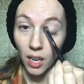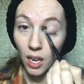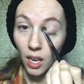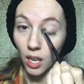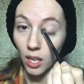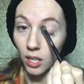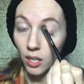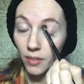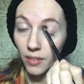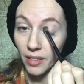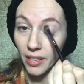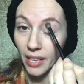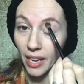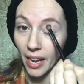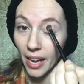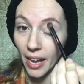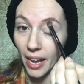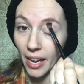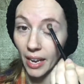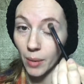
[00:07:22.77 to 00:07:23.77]
all over the
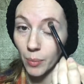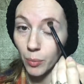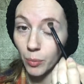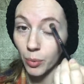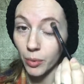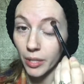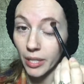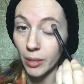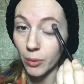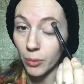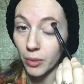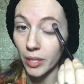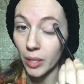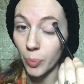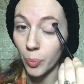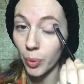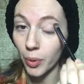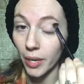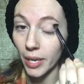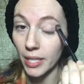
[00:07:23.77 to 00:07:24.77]
eye. I'm really
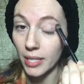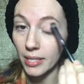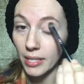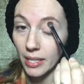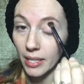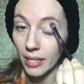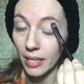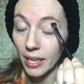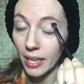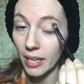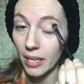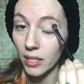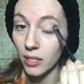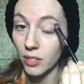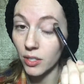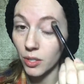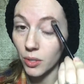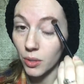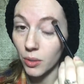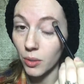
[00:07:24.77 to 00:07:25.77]
pressing
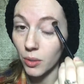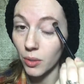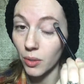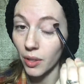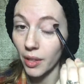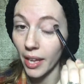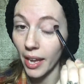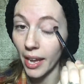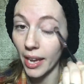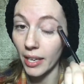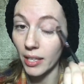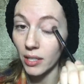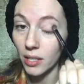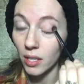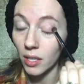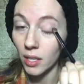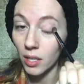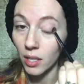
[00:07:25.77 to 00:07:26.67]
into that